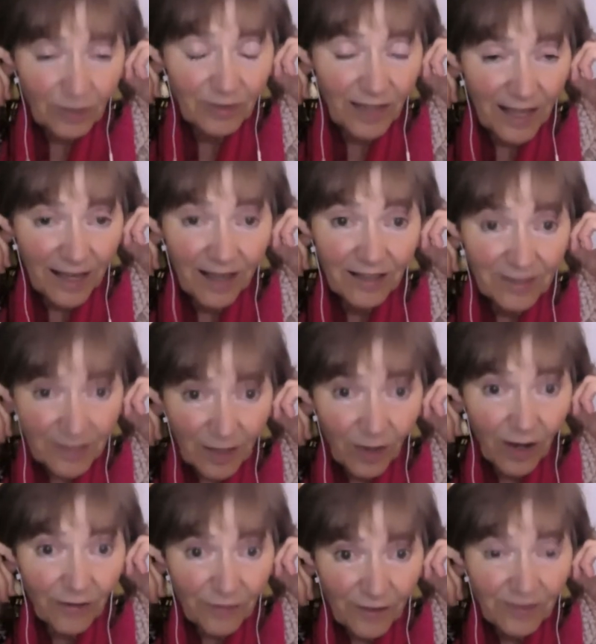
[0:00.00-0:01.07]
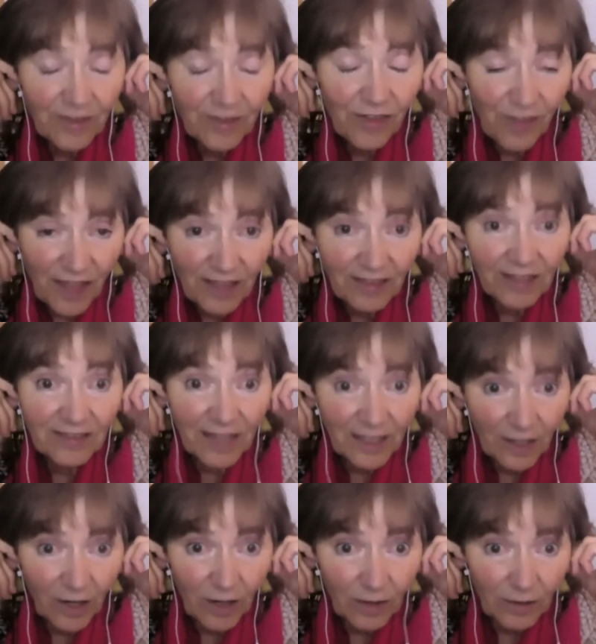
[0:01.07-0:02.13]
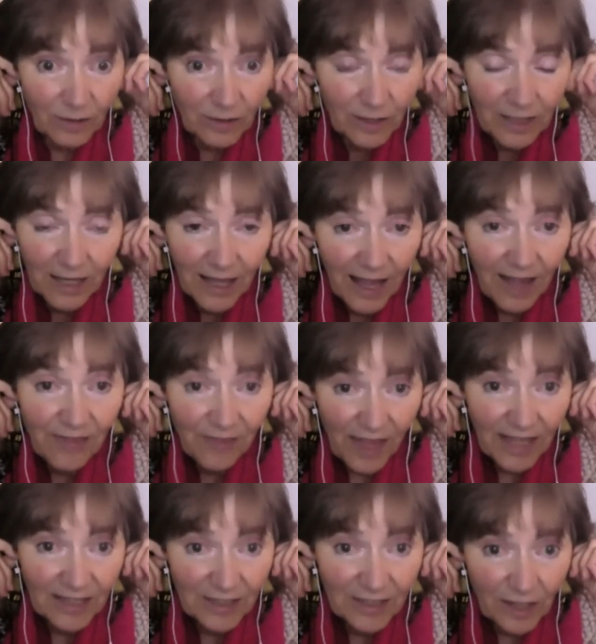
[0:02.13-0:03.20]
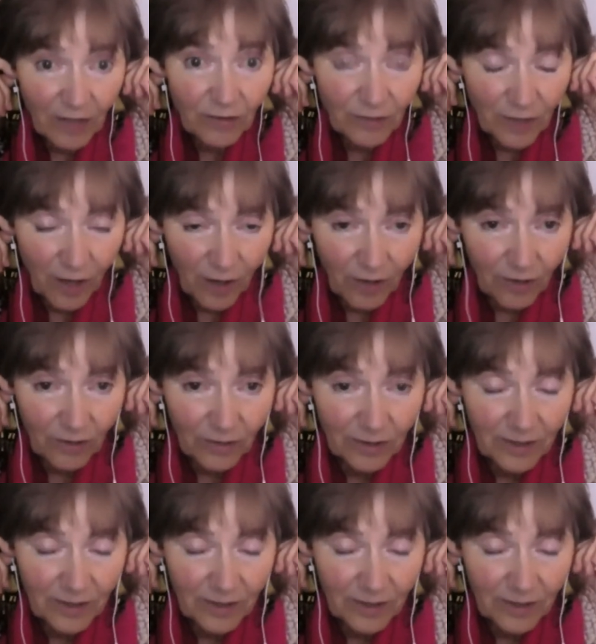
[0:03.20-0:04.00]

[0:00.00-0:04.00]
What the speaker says: They so often think that they know, and they don't know.